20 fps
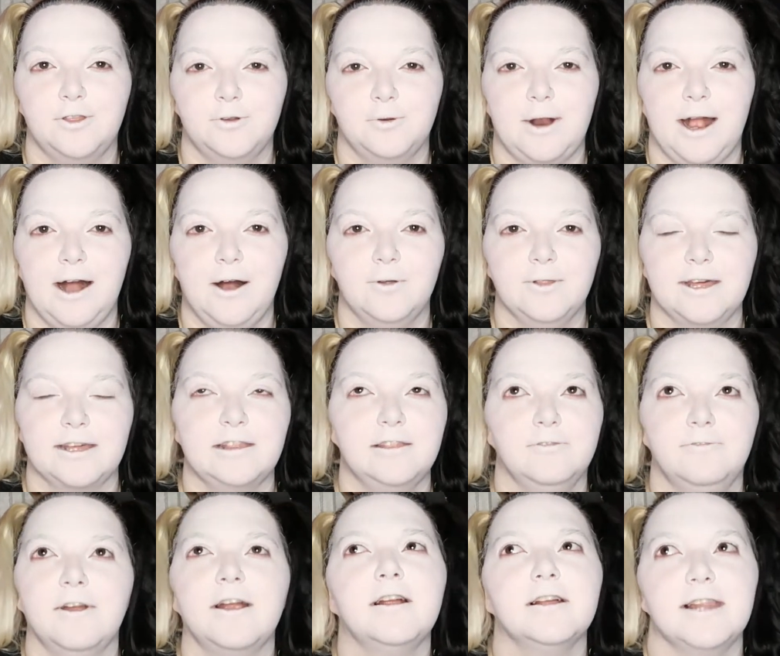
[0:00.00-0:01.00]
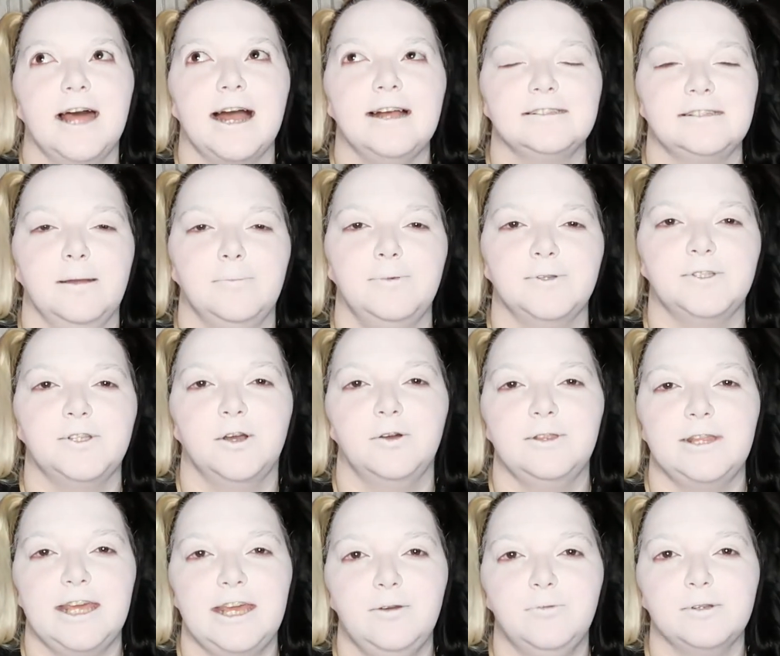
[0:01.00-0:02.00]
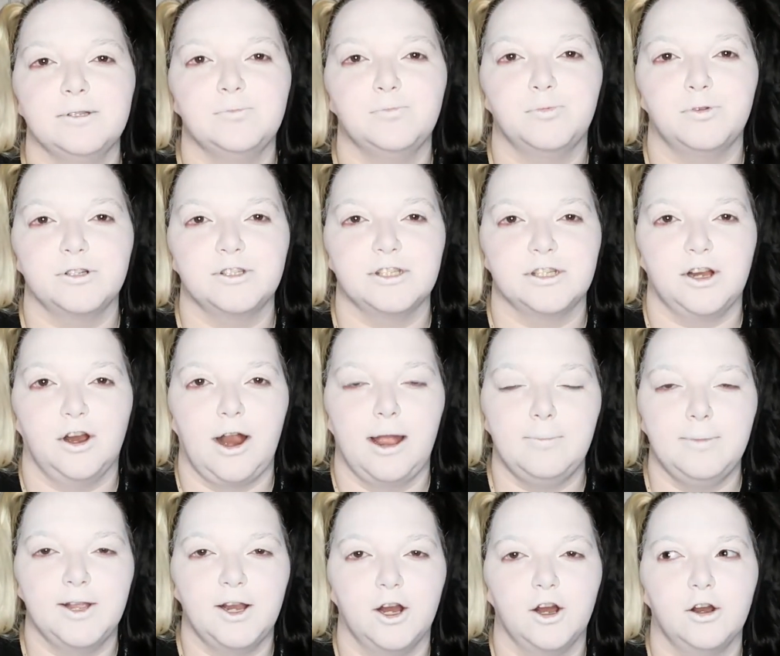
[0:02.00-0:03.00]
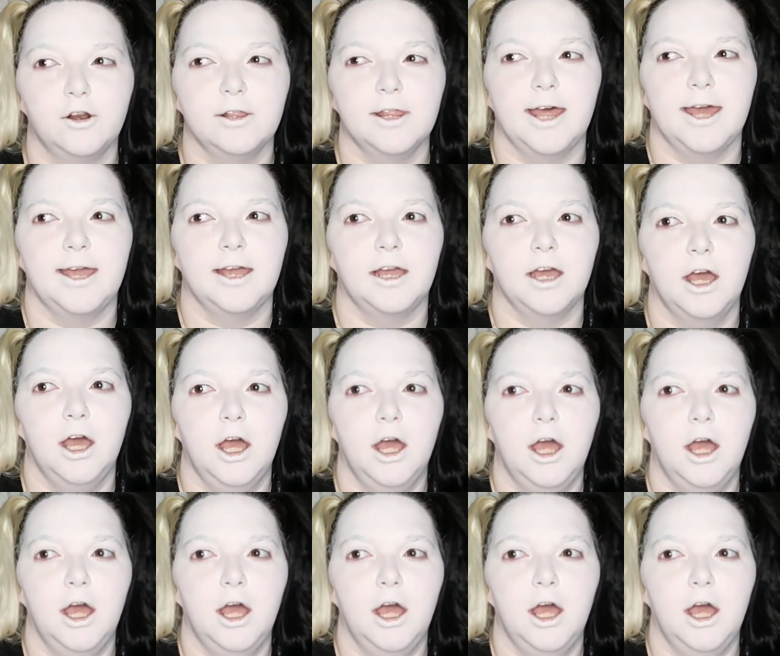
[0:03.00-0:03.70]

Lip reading: throughout like the very last episode that he was prescribing her like